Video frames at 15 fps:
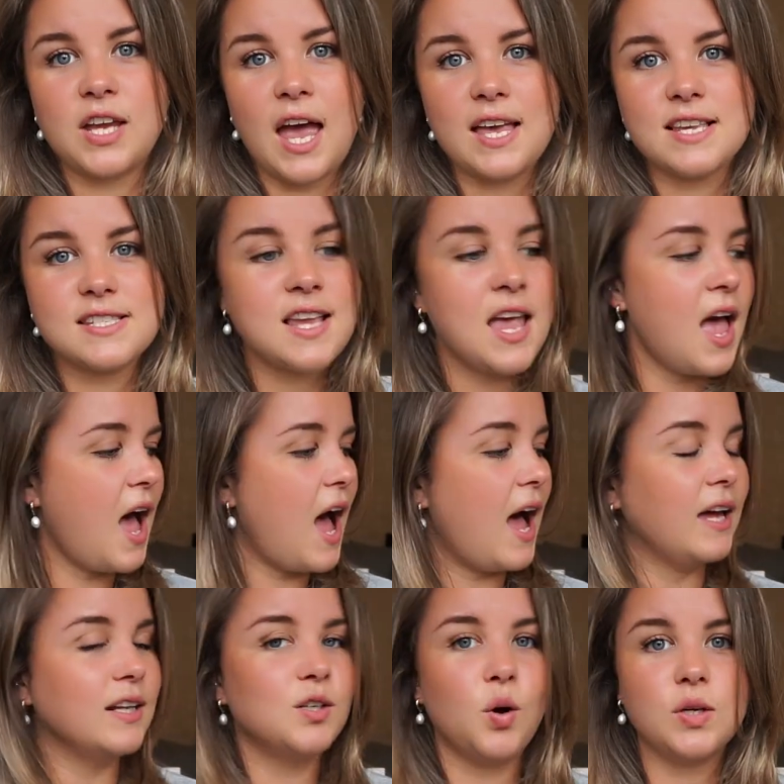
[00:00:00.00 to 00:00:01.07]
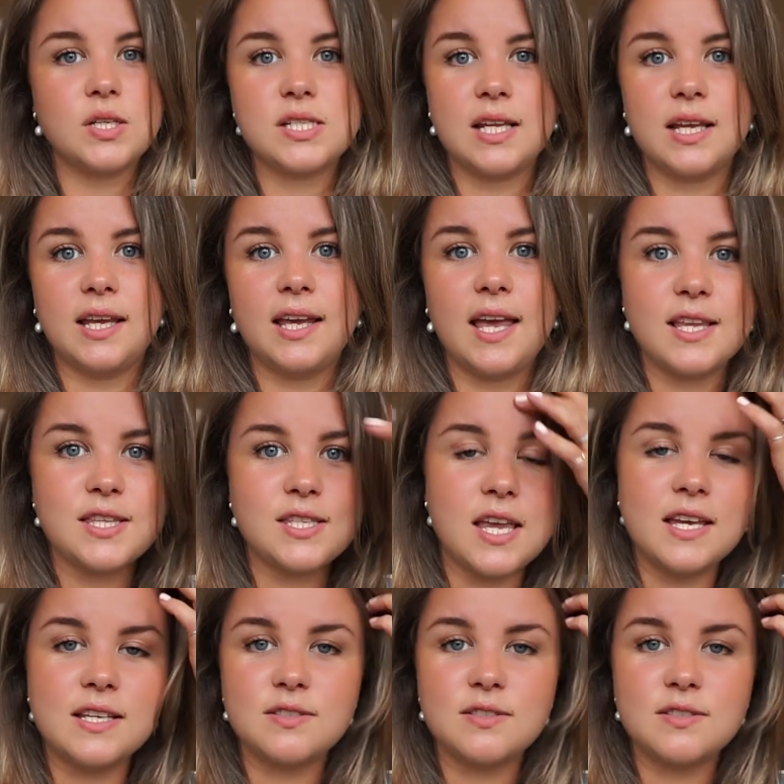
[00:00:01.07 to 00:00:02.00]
case, and honestly,